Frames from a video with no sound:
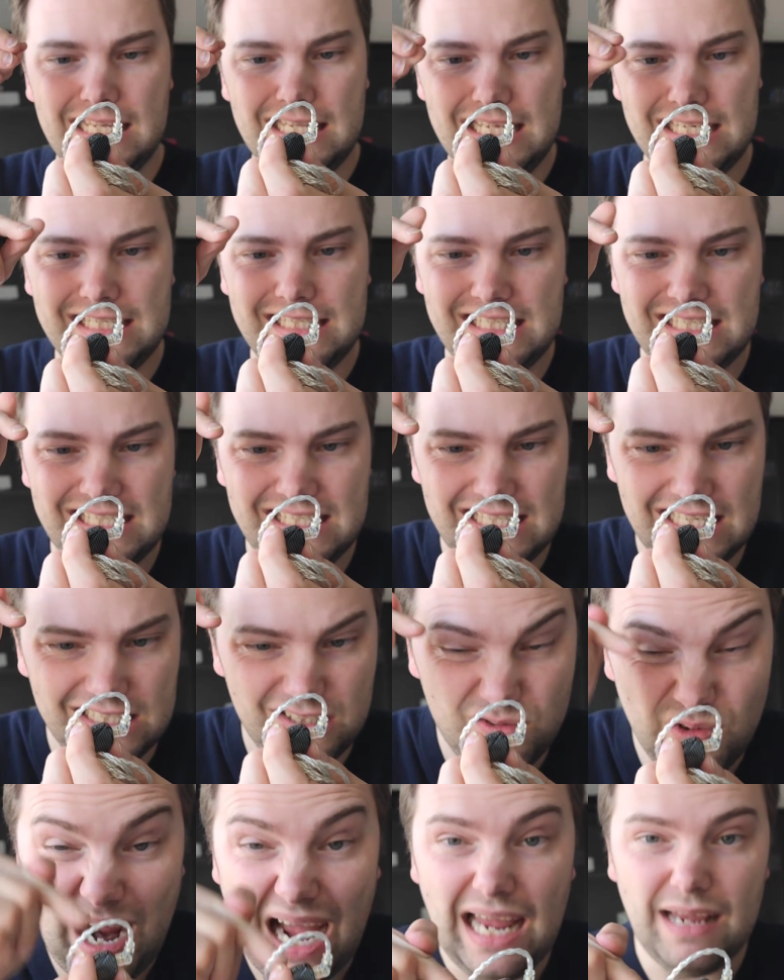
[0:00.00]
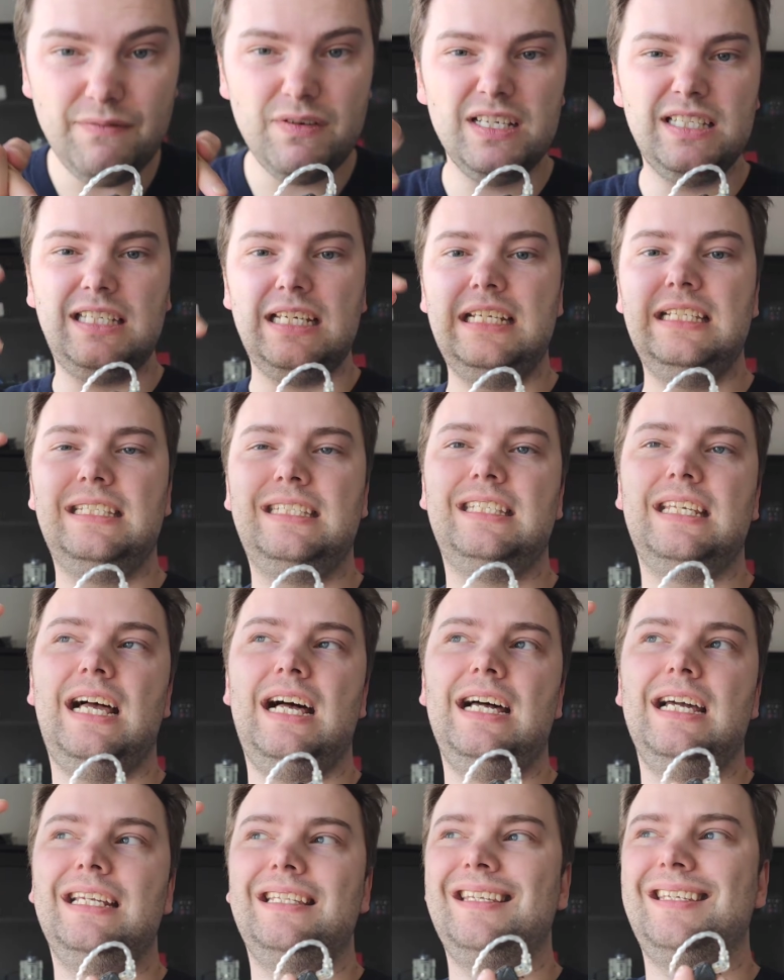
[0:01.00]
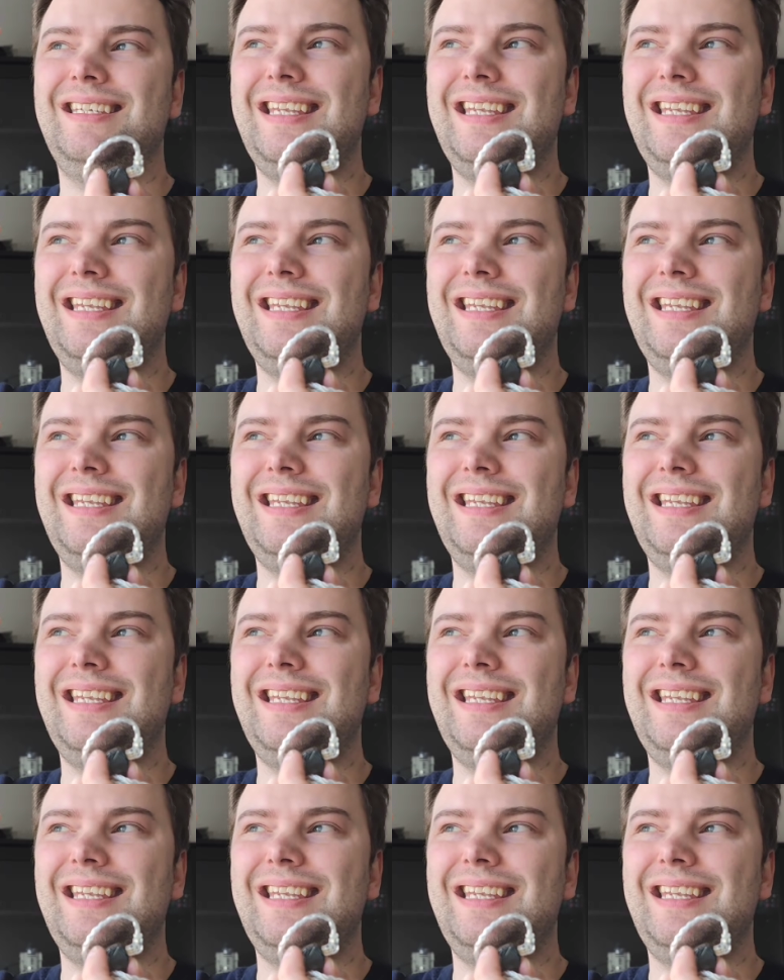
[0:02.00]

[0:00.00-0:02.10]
that's the drivers inside,